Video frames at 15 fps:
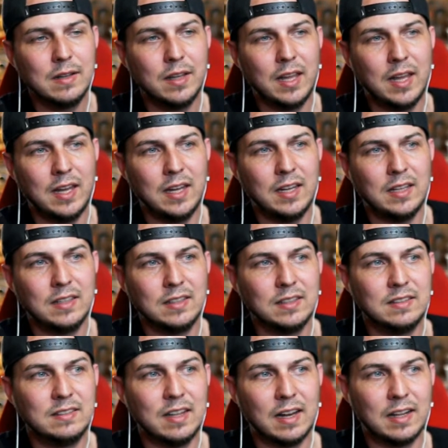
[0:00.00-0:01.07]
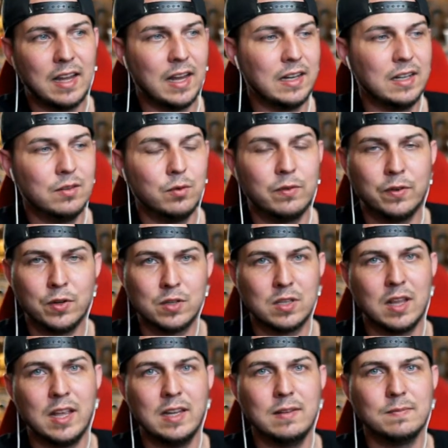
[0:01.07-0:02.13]
a dedicated reverse
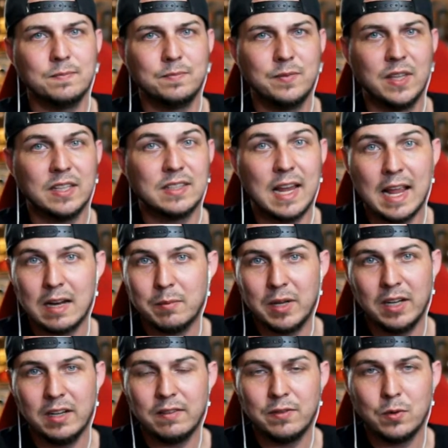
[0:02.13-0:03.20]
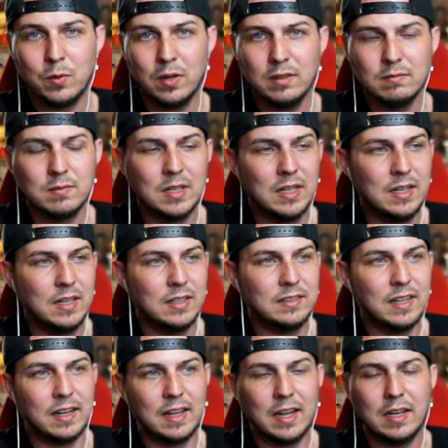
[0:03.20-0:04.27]
light that's animated if you want,
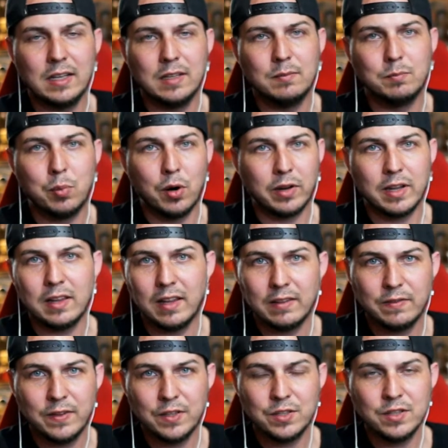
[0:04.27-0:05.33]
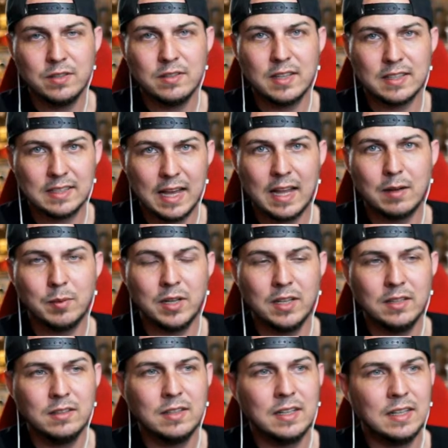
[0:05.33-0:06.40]
dedicated parking light feature that's
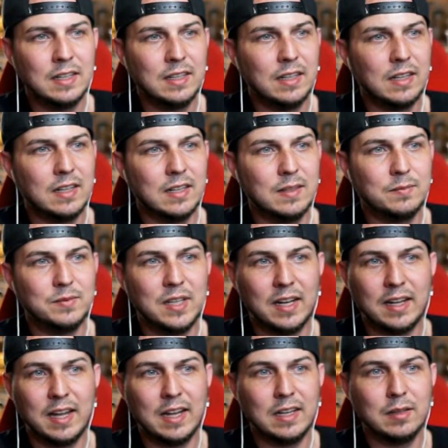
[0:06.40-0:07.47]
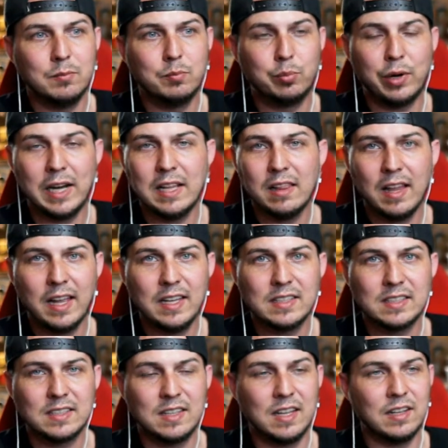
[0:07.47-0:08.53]
animated, dedicated brake
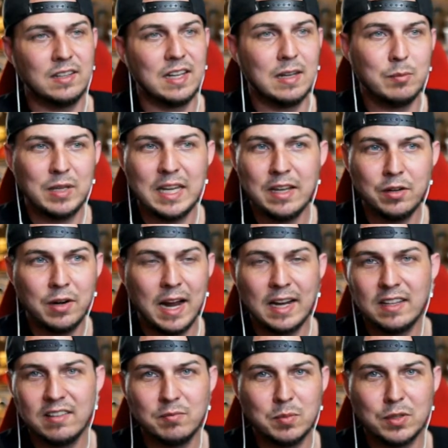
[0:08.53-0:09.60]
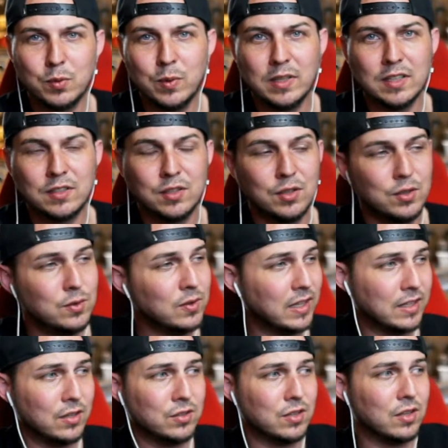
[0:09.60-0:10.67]
lights that can be interactive between the 2.
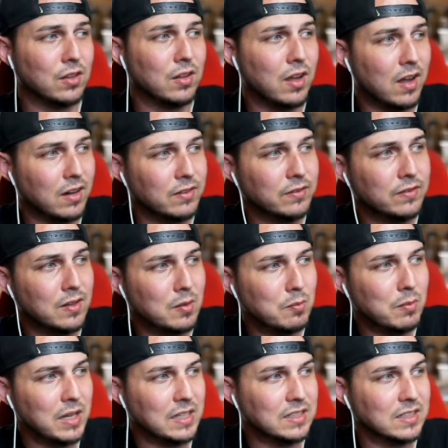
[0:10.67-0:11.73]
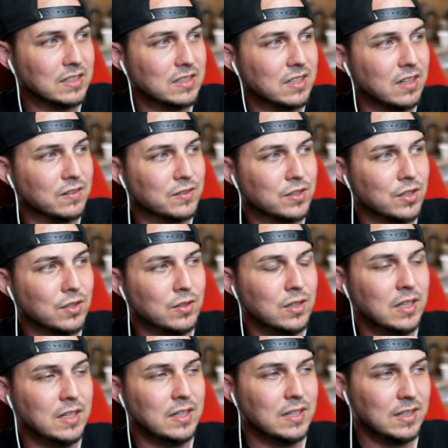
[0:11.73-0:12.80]
Like, there's a lot of amazing stuff. So
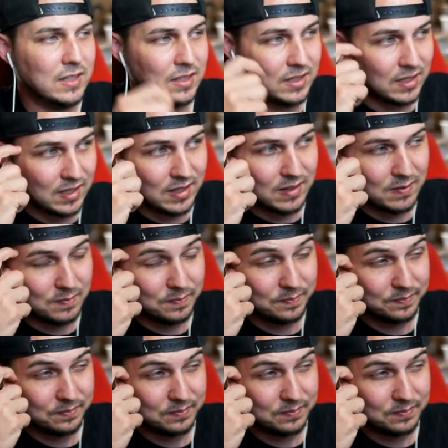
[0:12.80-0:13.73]
I'm